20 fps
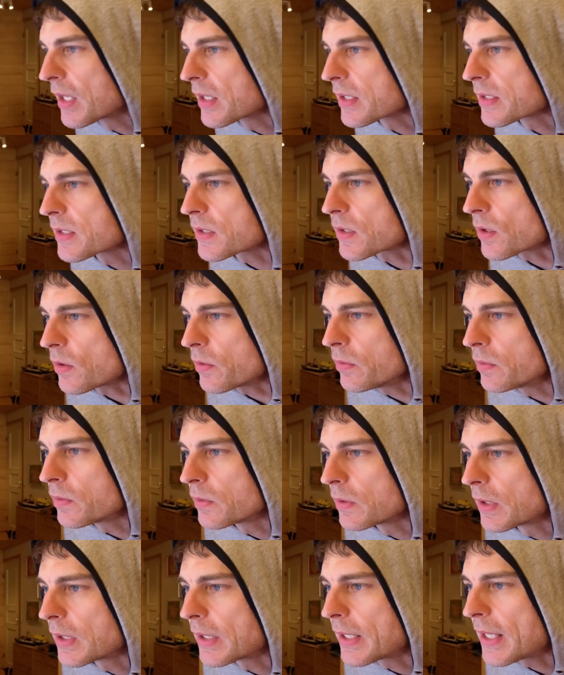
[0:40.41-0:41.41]
So,
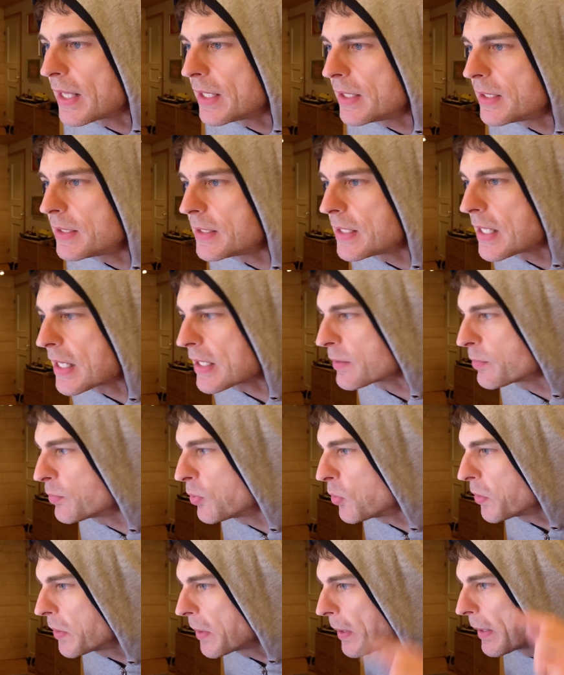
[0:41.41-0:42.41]
Energy Dashboard.